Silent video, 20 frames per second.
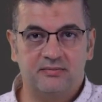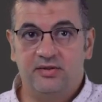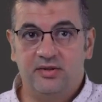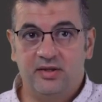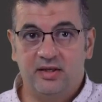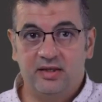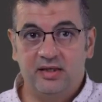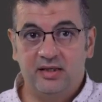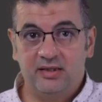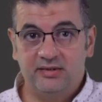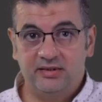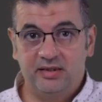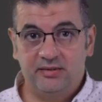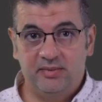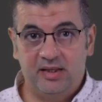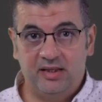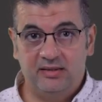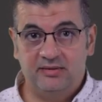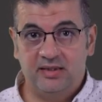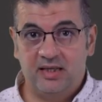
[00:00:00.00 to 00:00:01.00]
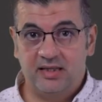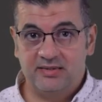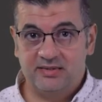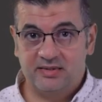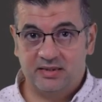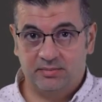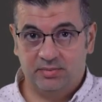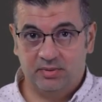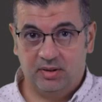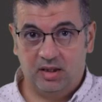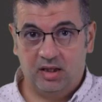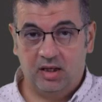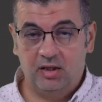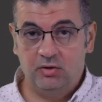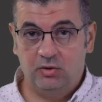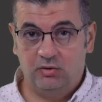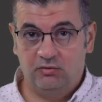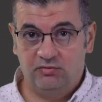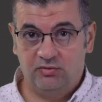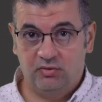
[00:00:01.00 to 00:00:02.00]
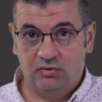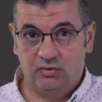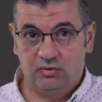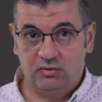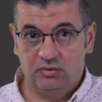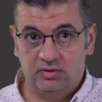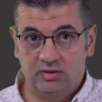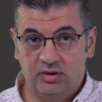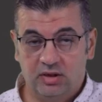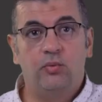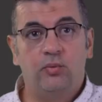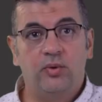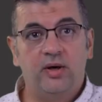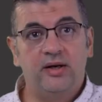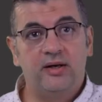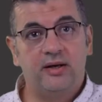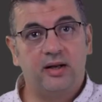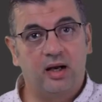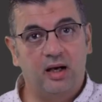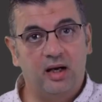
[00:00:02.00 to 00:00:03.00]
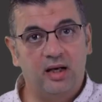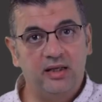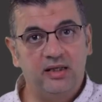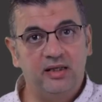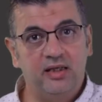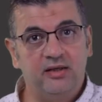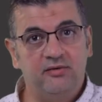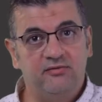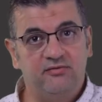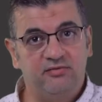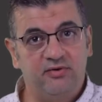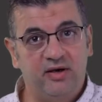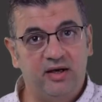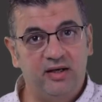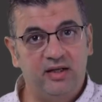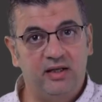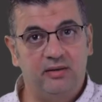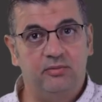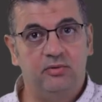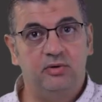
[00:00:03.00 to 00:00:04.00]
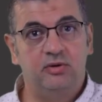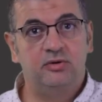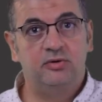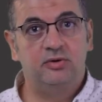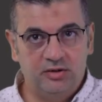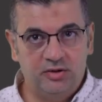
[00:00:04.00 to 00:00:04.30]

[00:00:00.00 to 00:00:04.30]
The real demand and supply of gold were highly variable